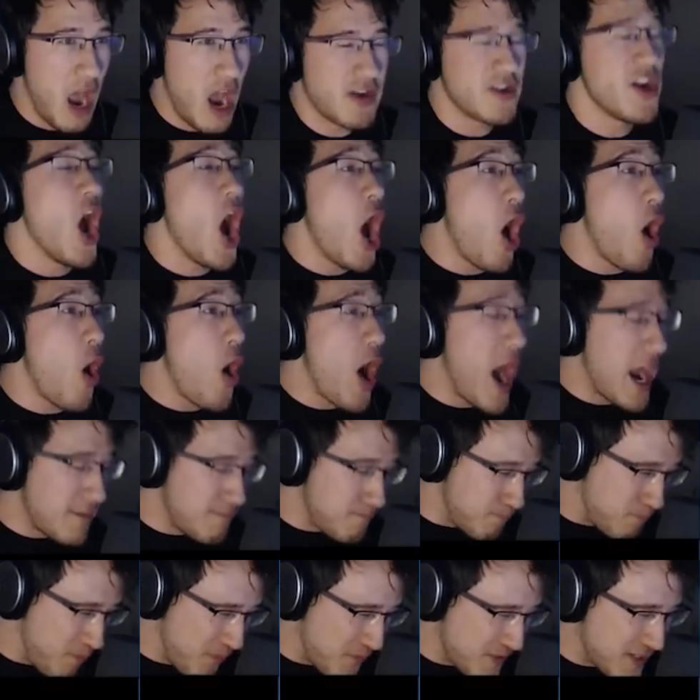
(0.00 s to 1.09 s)
no, I
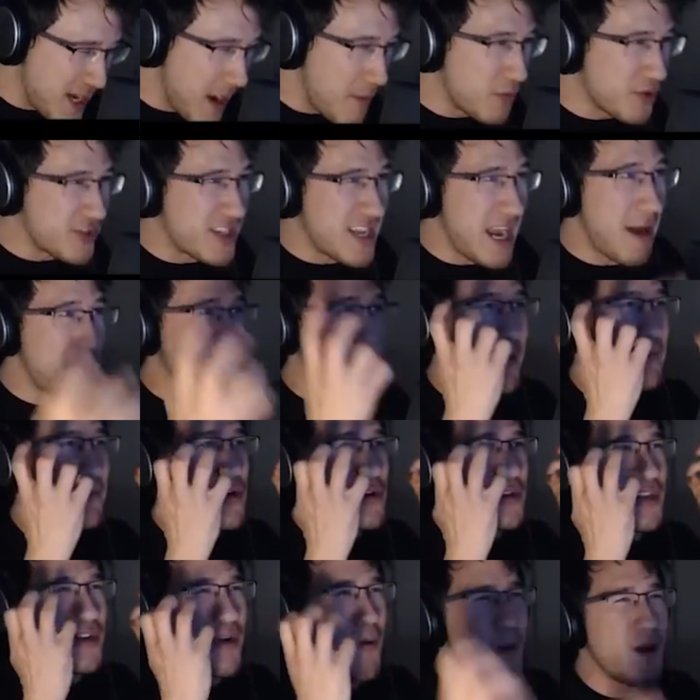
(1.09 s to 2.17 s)
double tapped. I'm a
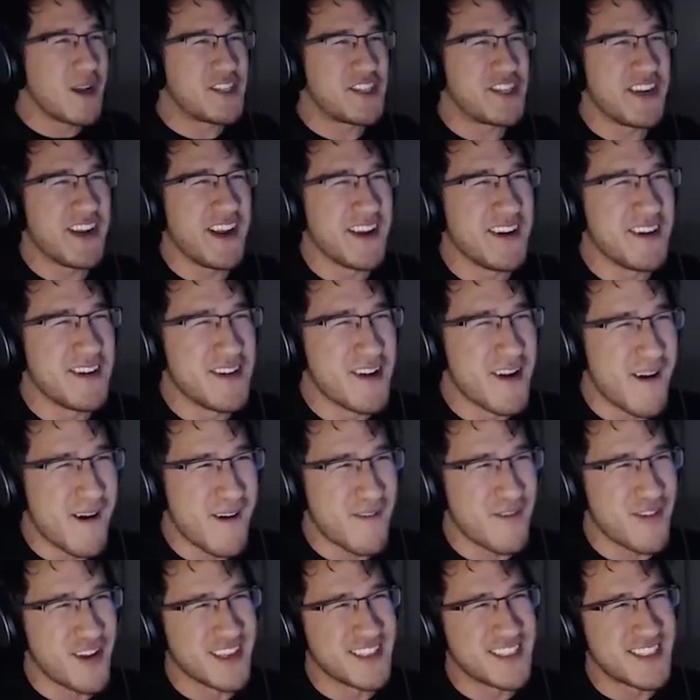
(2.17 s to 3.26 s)
little twitchy and
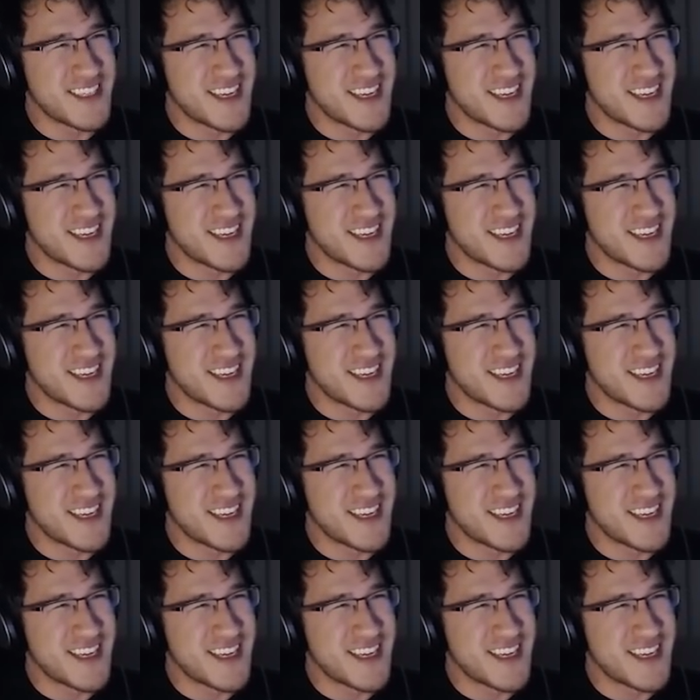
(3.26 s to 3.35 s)
nervous.